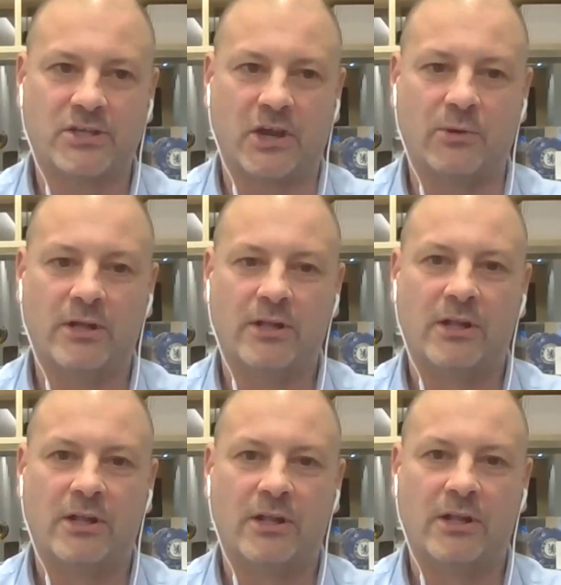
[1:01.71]
So
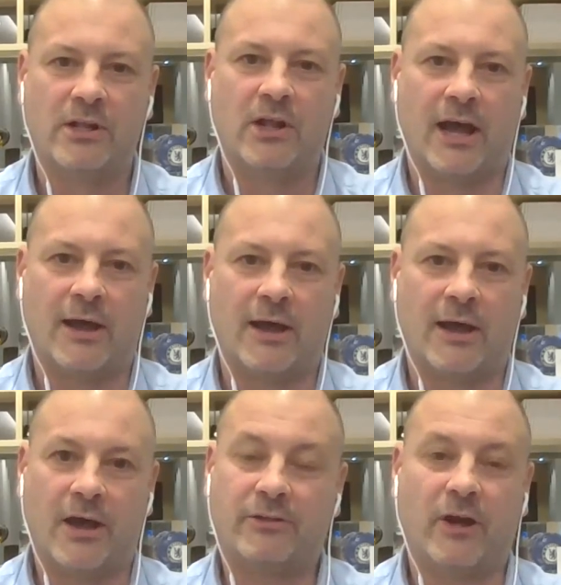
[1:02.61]
uh,
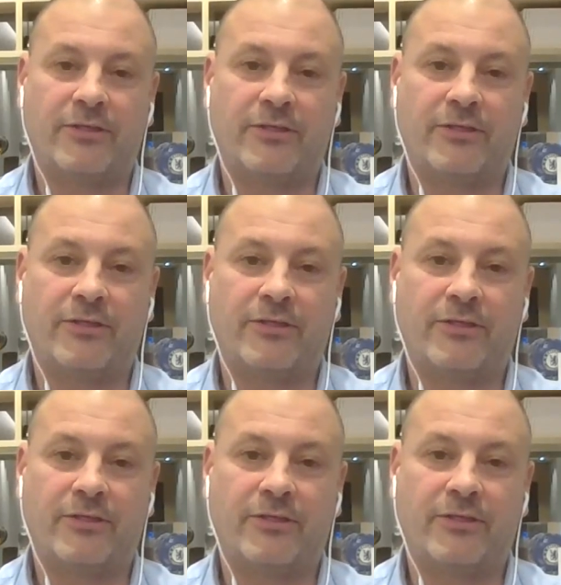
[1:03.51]
I, I, think
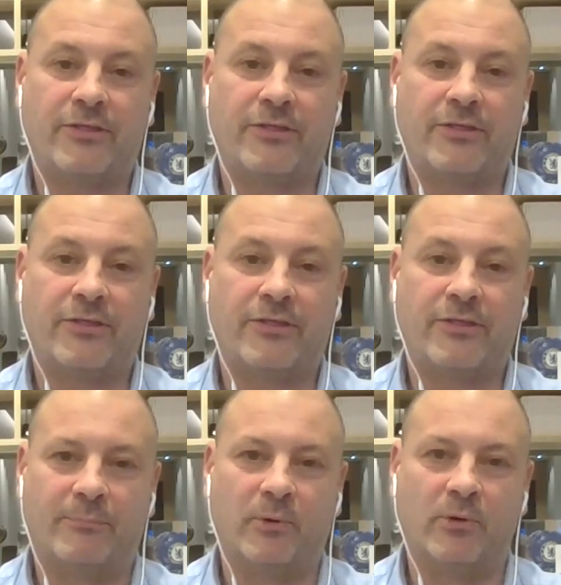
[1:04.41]
that um,
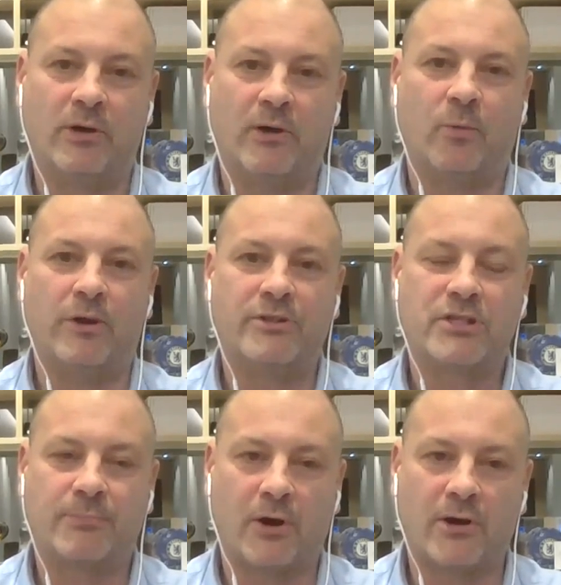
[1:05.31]
a lot of
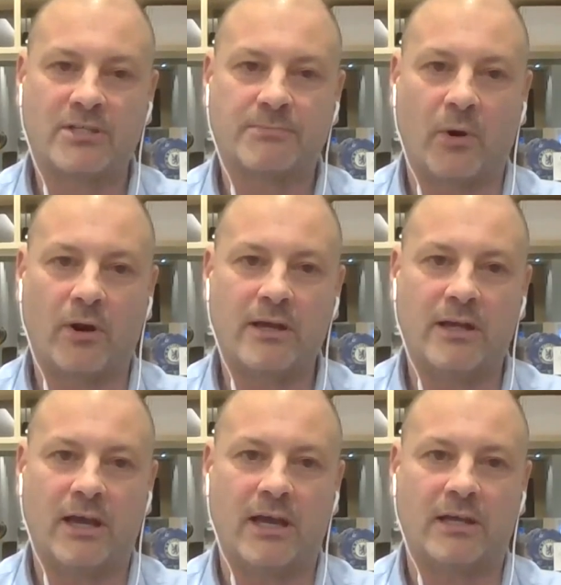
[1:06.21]
people weren't
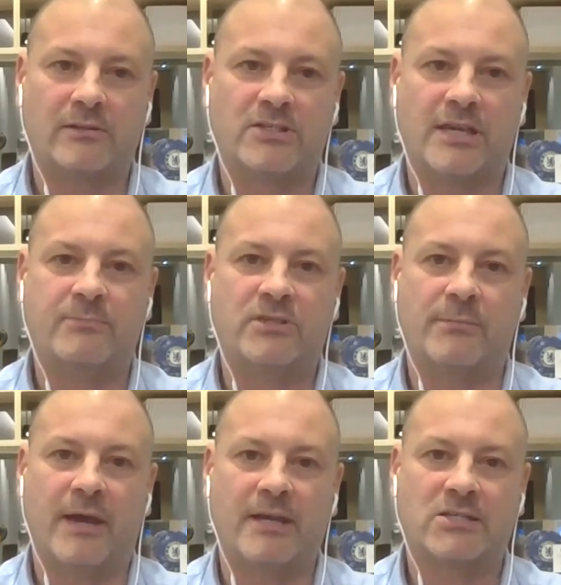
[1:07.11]
surprised by it. Uh, it
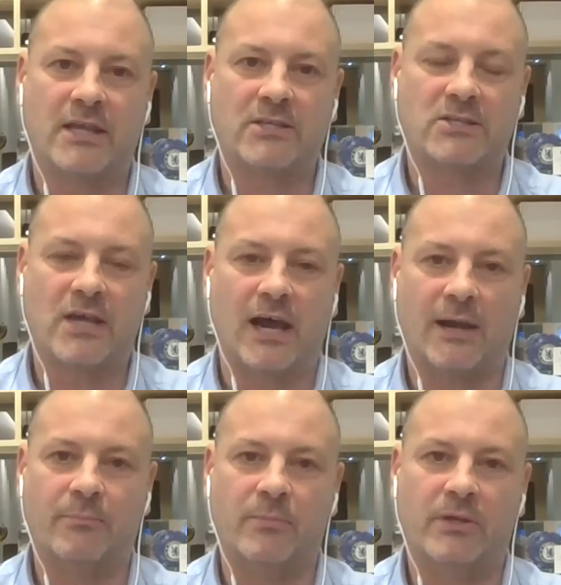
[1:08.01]
seemed to make sense.
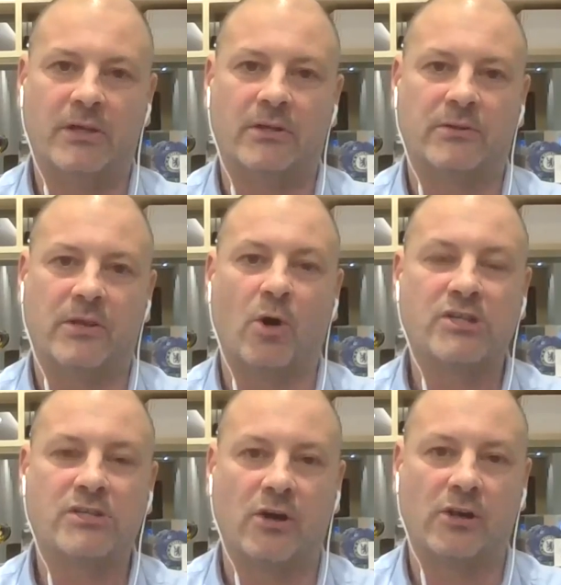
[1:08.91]
Um, the
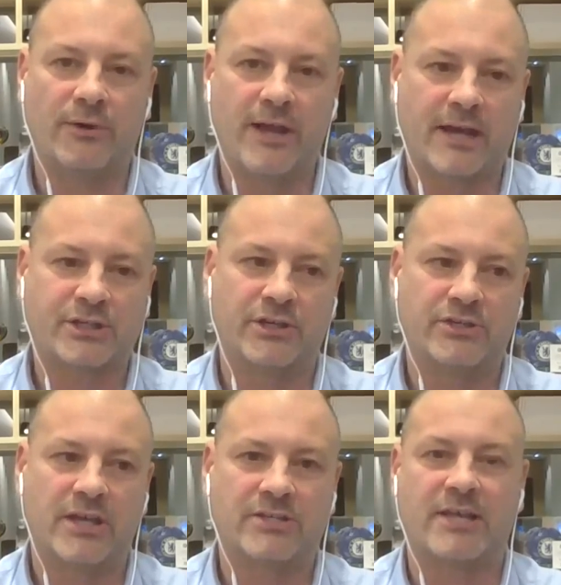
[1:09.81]
Aussie dollar reaction
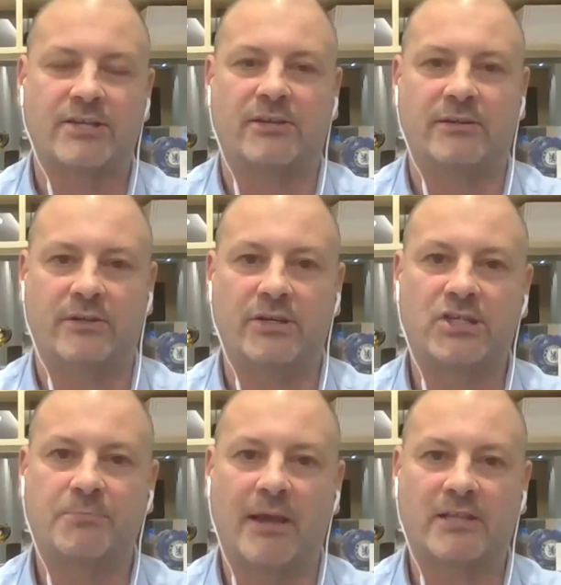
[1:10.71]
is, is as you'd
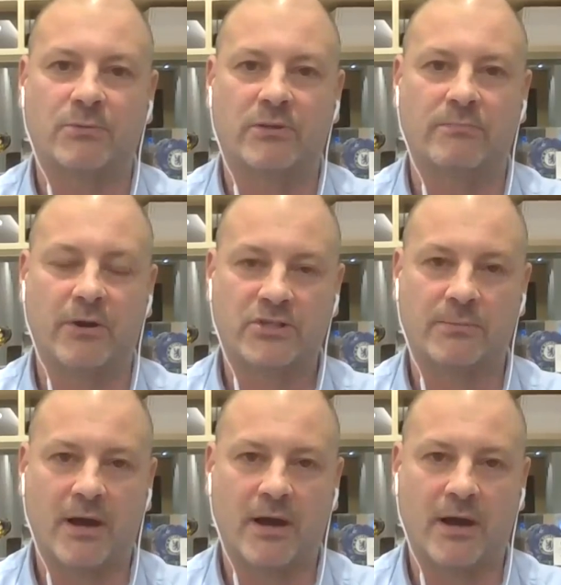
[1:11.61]
expect with
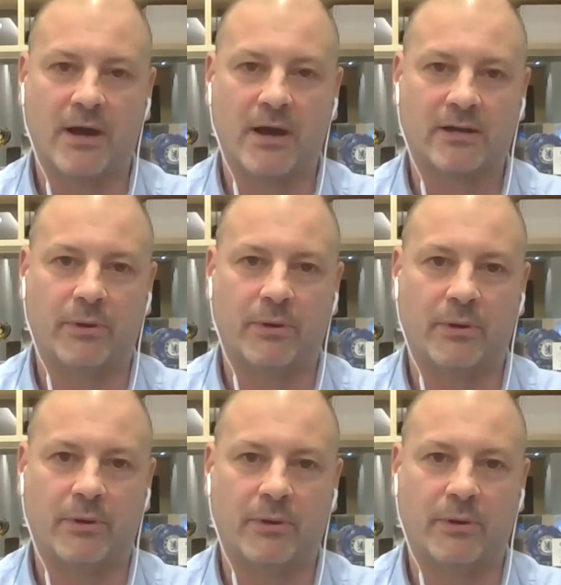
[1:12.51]
most of the market
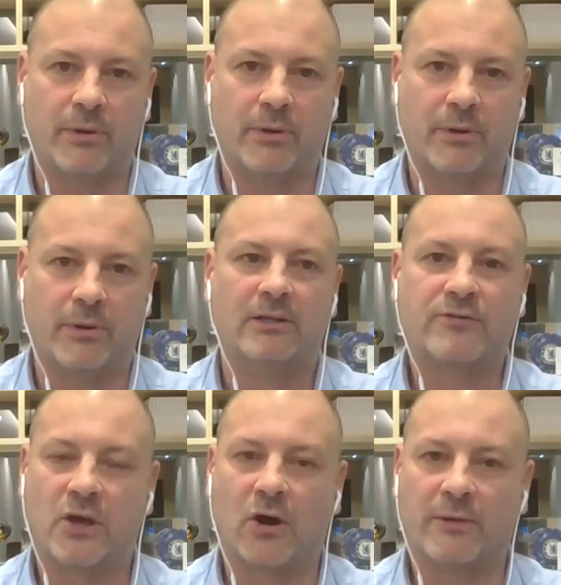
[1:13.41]
being
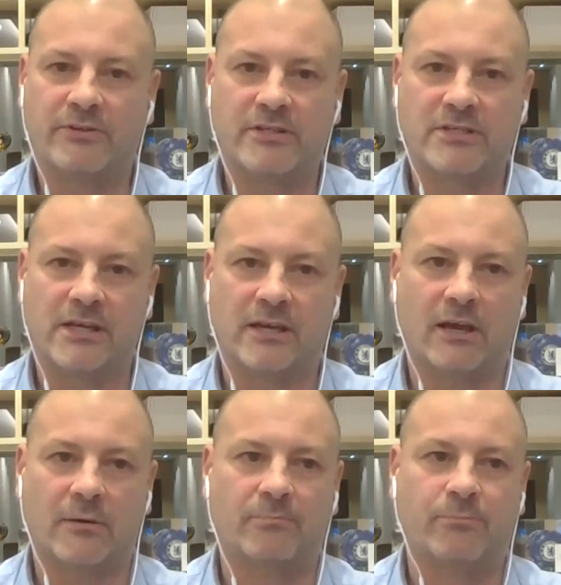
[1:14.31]
offside. We did see
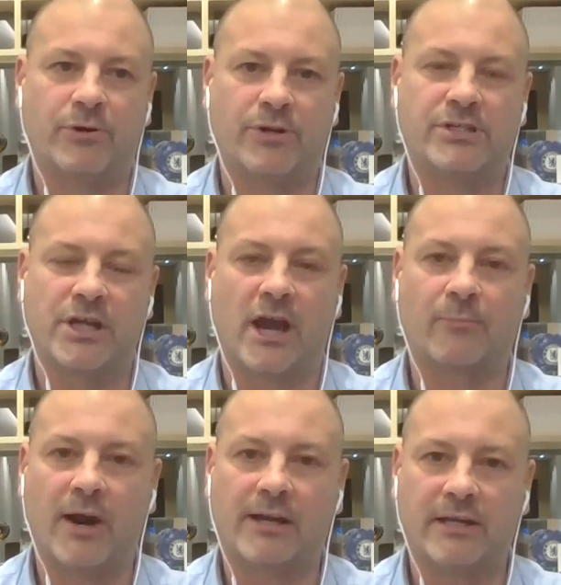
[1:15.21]
a, a pretty
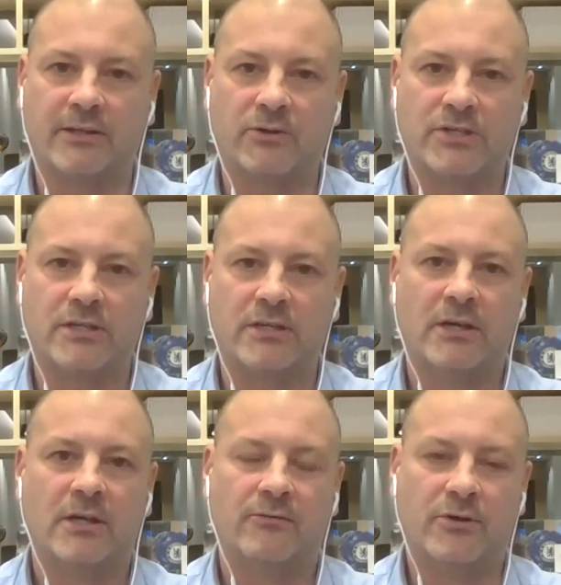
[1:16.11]
sharp rally in the Aussie
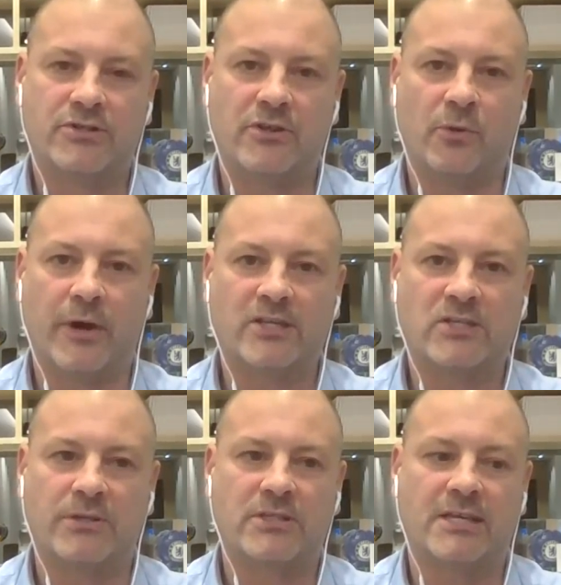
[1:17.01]
versus the
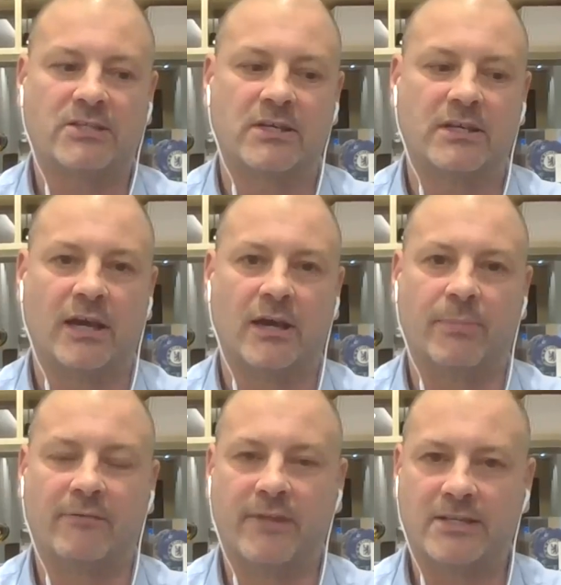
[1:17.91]
US. We're testing uh,
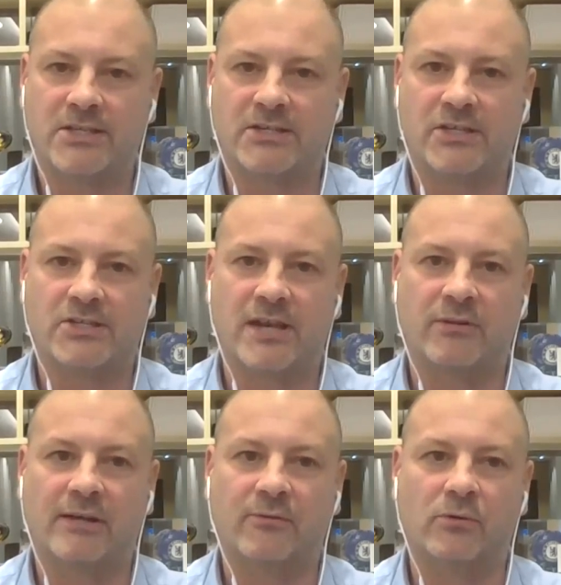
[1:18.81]
above that
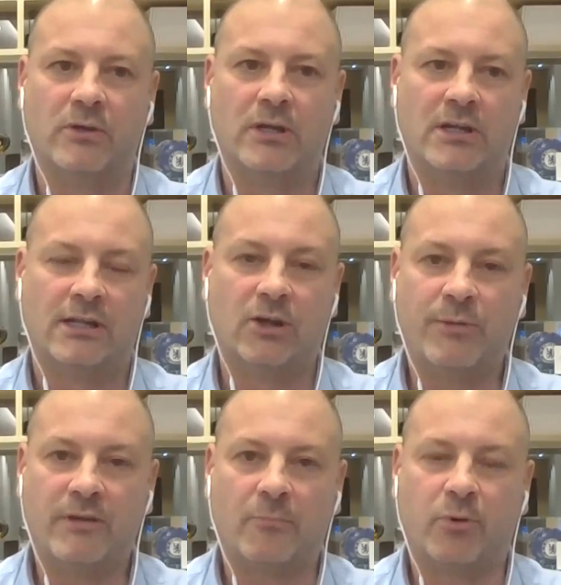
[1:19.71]
67 level. A
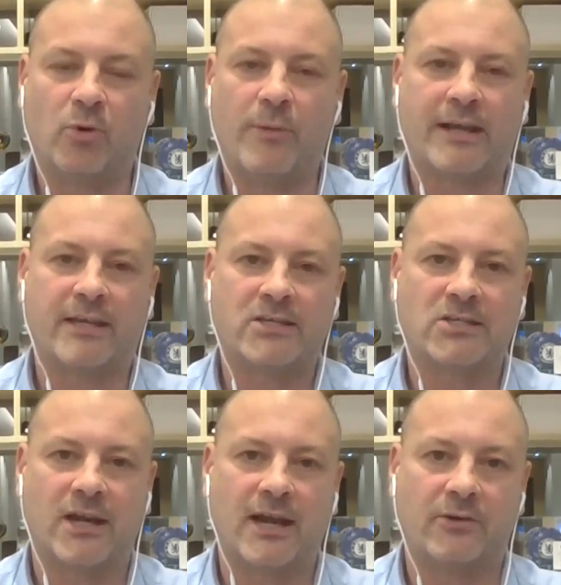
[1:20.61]
little bit of a pullback
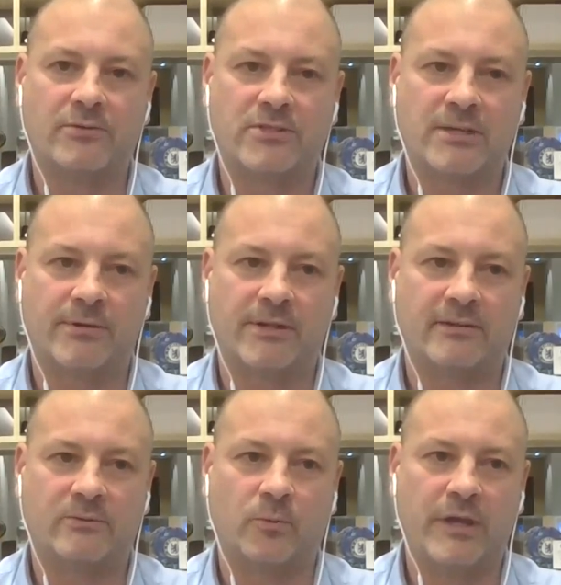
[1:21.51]
yesterday on some of
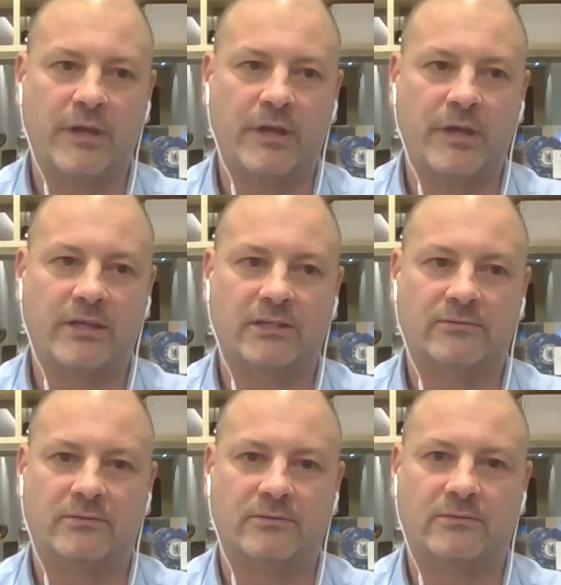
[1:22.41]
that weak
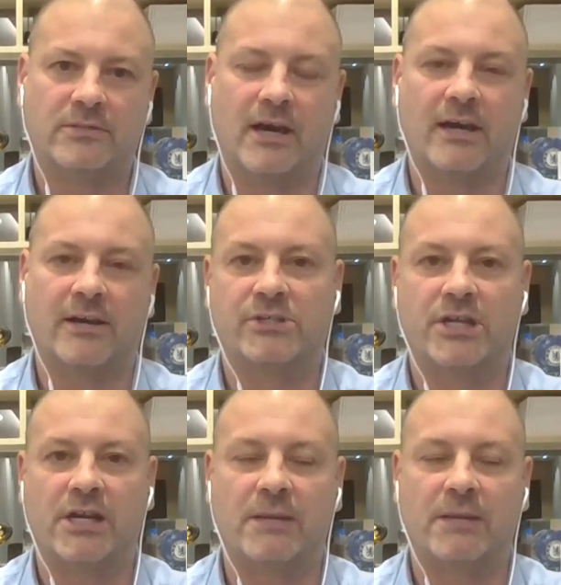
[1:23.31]
data
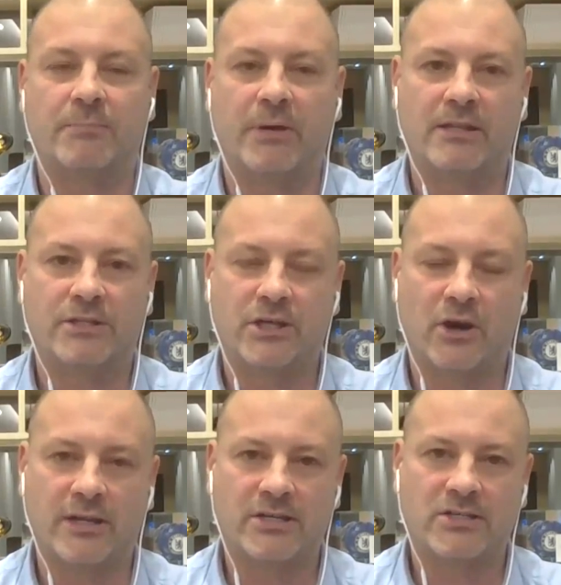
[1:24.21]
of the GDP, the
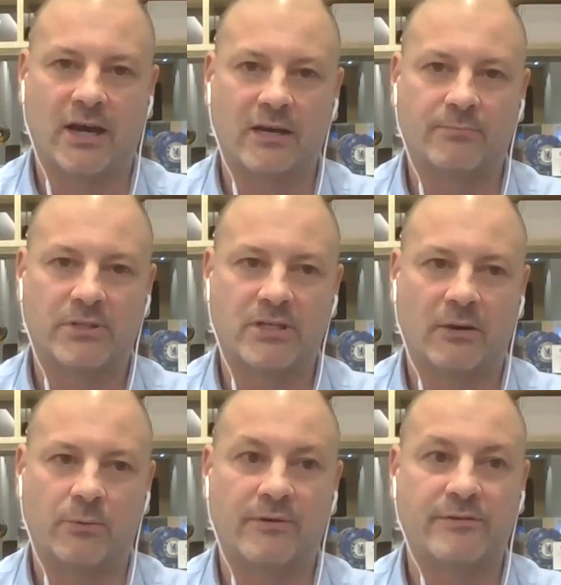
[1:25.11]
Chinese data,
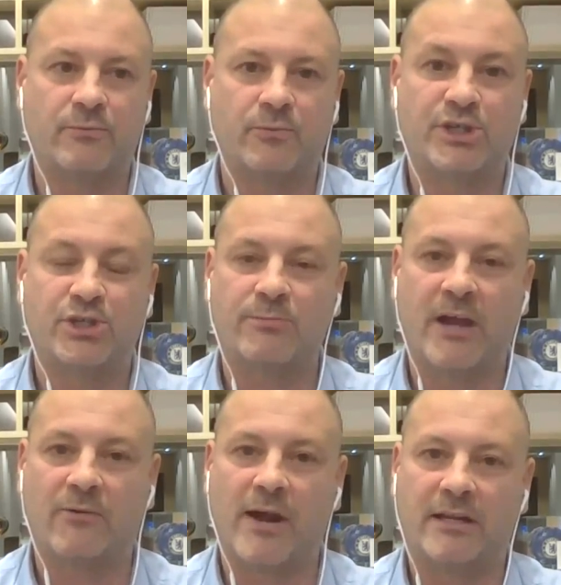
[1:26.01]
but uh, we
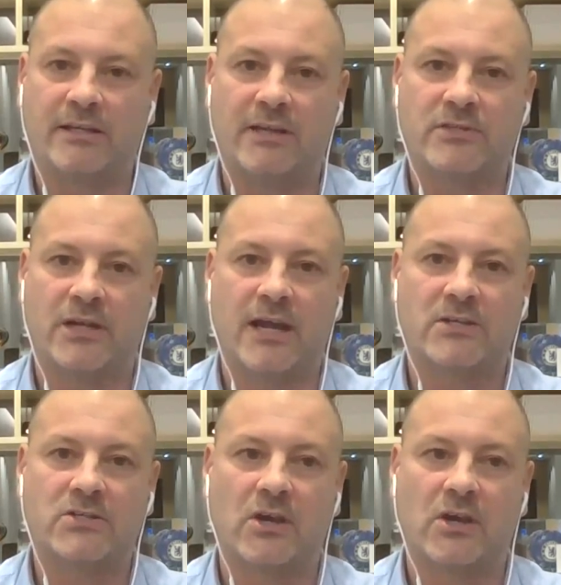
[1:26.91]
re- that rally again today.